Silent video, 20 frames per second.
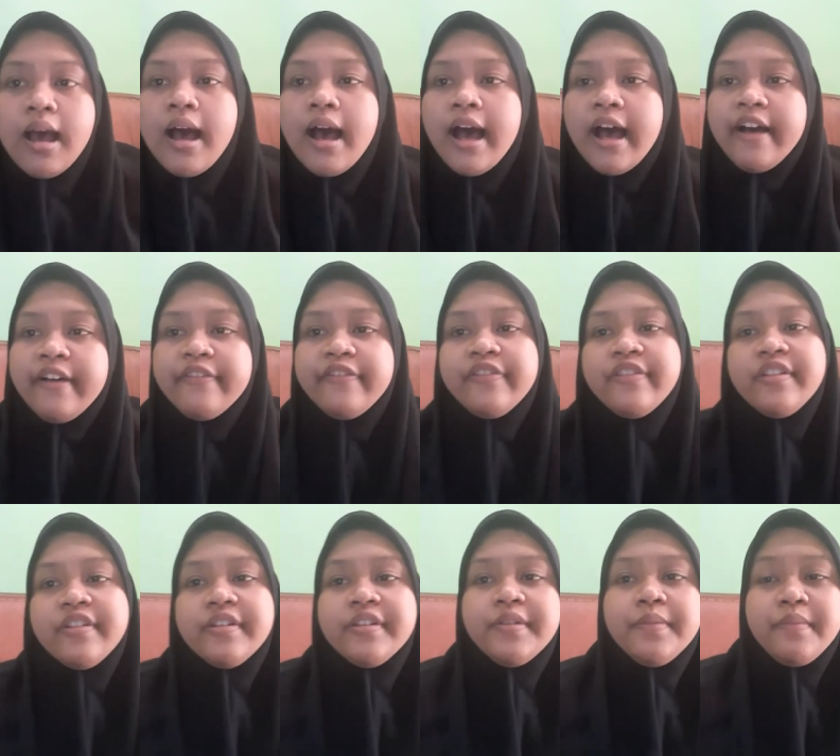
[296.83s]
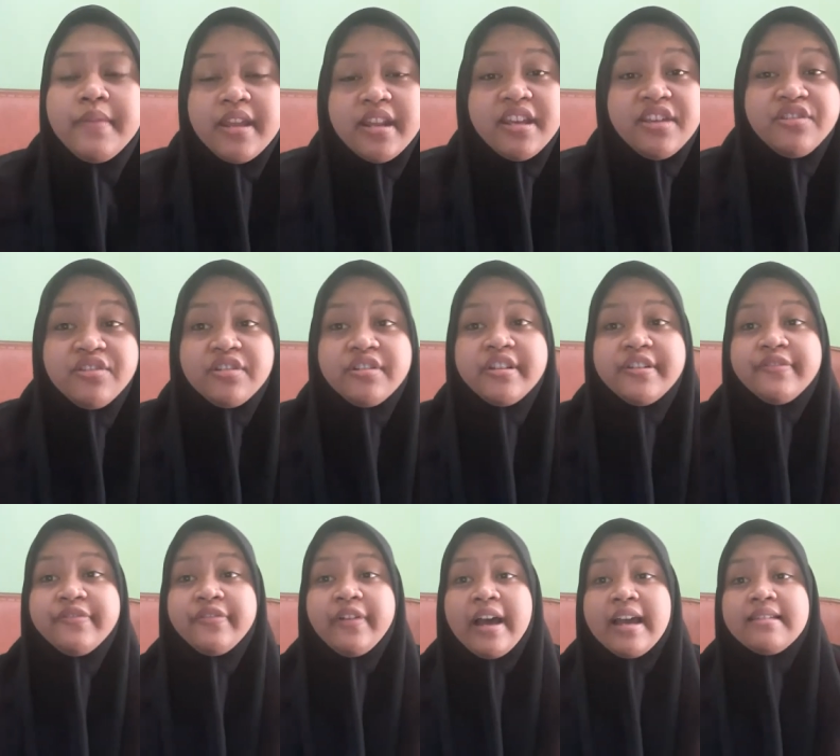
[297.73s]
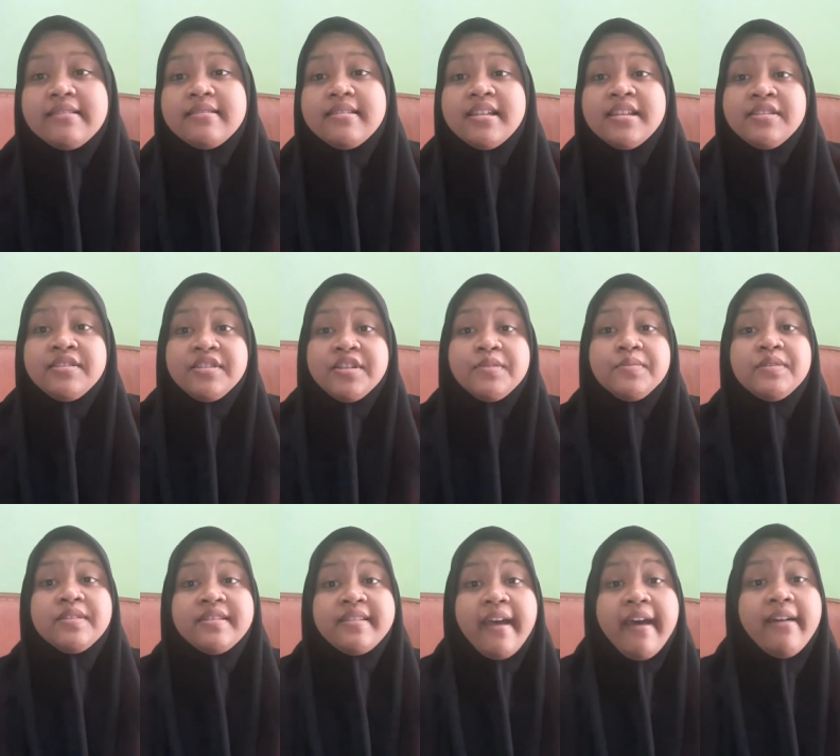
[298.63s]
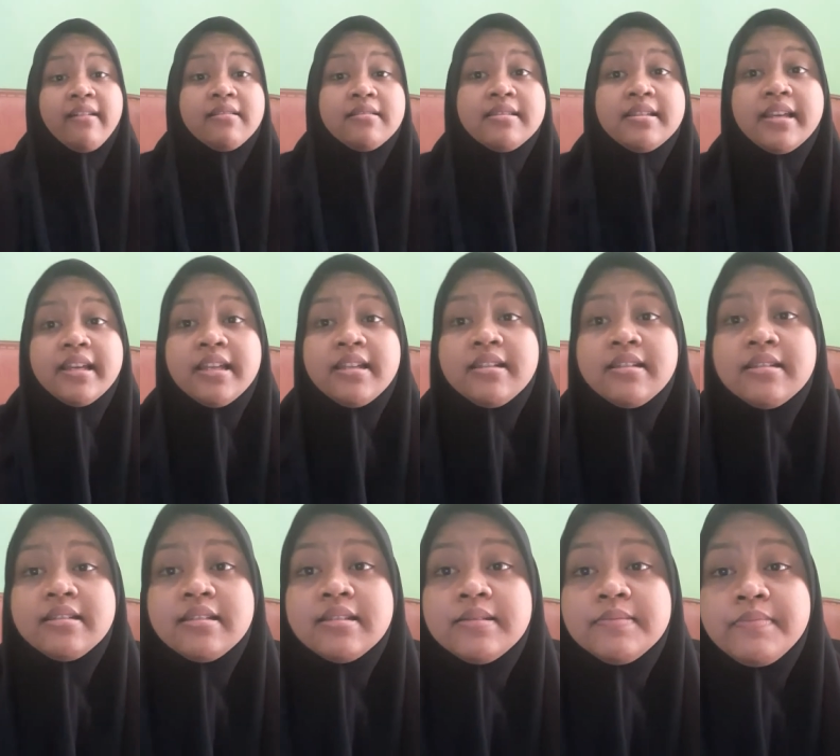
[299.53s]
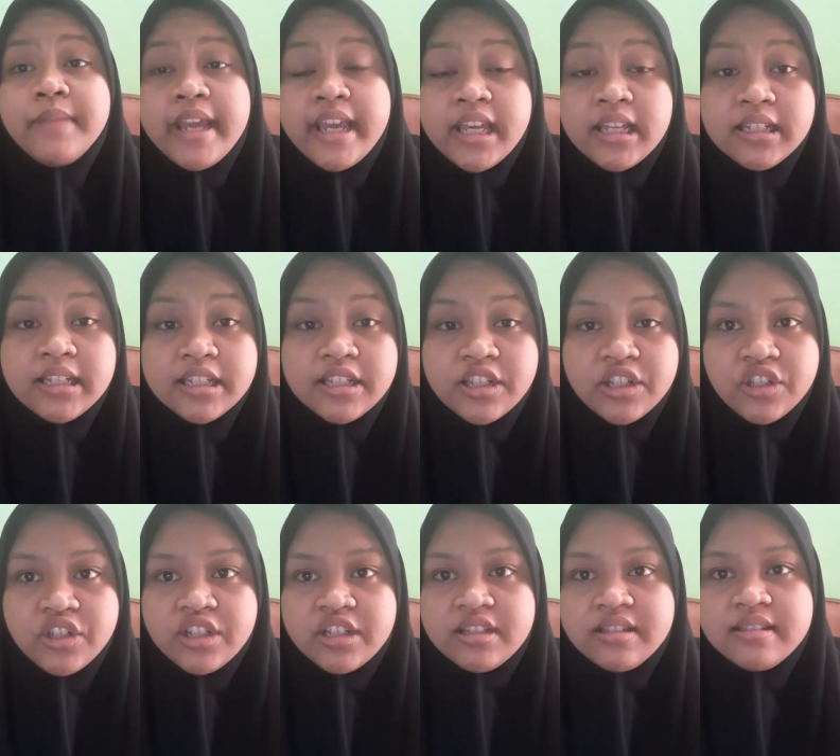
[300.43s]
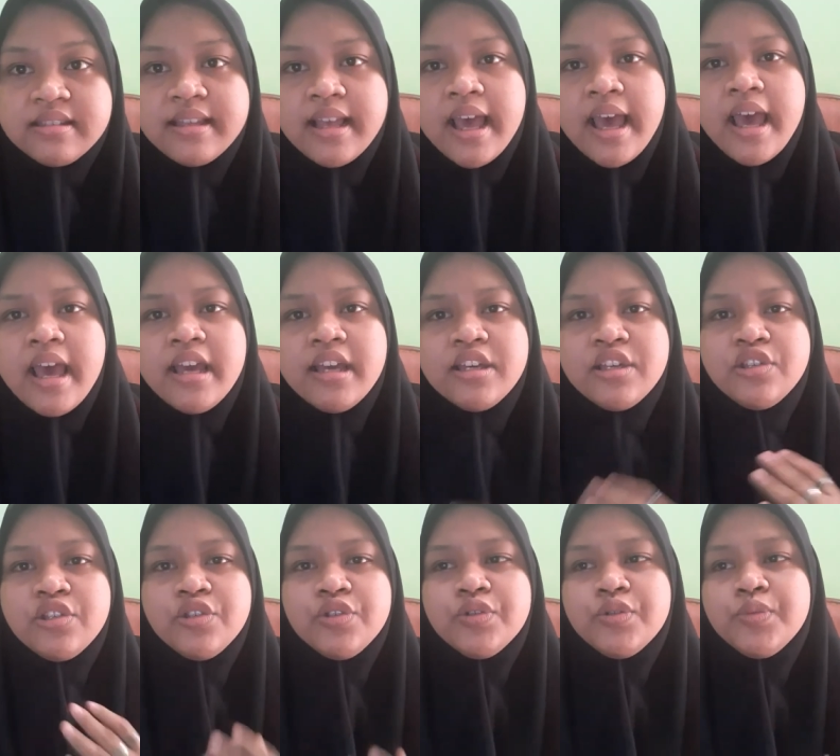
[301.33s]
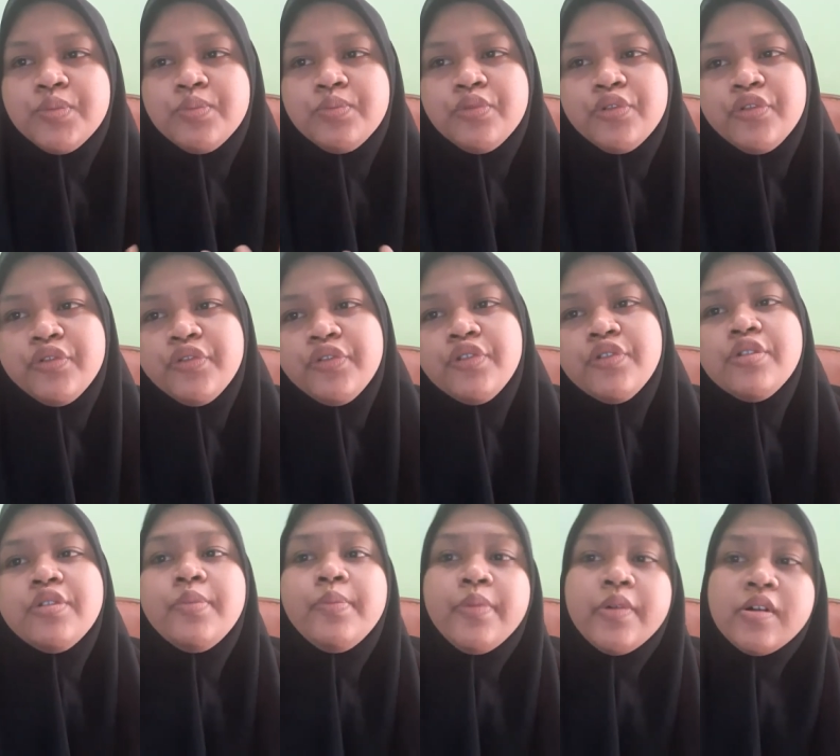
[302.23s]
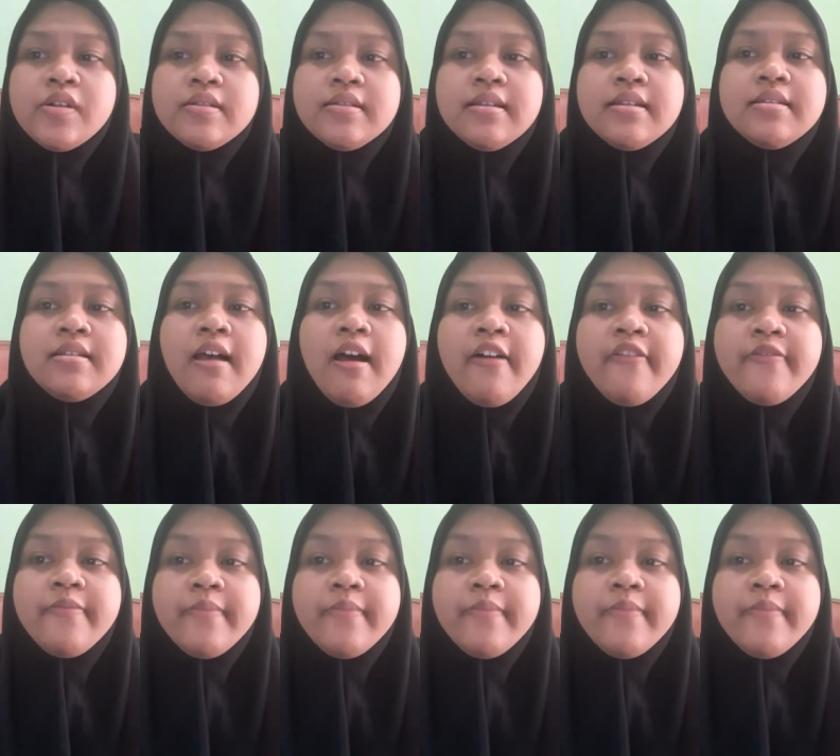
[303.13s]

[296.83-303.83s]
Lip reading: After the manager defines his team styles in making decisions, he should move to the process of